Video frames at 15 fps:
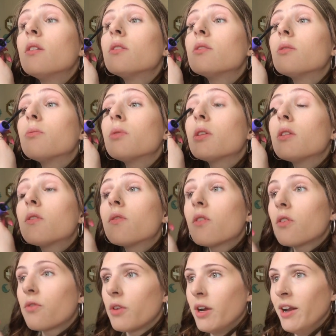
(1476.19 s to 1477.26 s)
So please
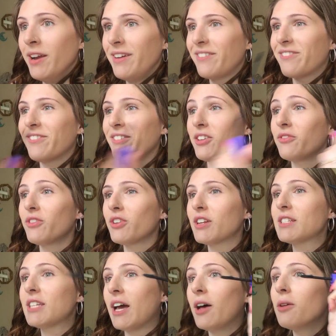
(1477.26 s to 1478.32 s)
feel free
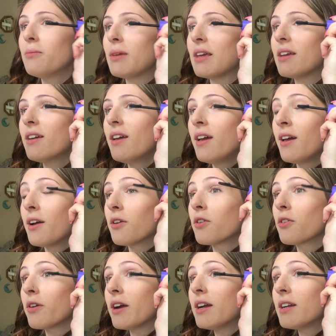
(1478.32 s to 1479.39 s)
to tell me how
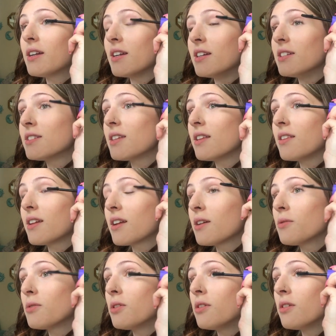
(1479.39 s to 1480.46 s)
great it is, and then
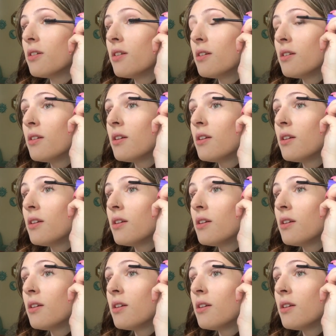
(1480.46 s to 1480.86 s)
I will